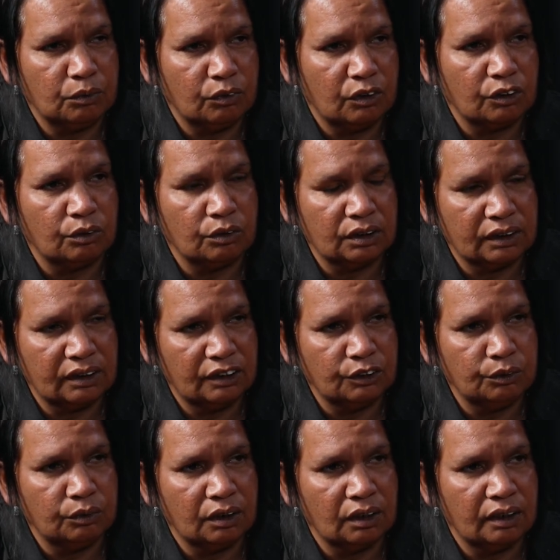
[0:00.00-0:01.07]
right across the
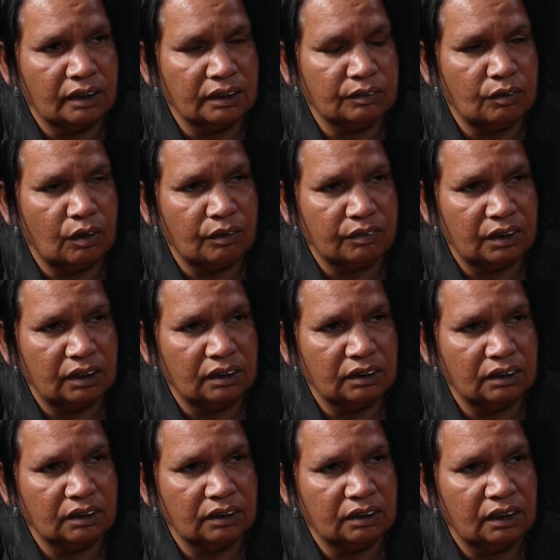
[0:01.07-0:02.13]
country in the last 5
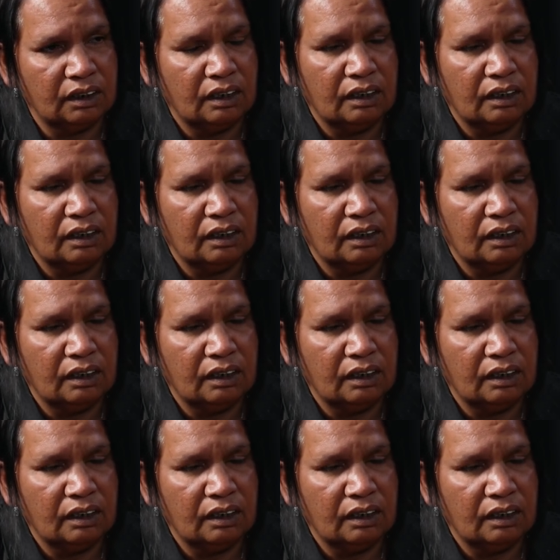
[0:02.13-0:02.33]
years.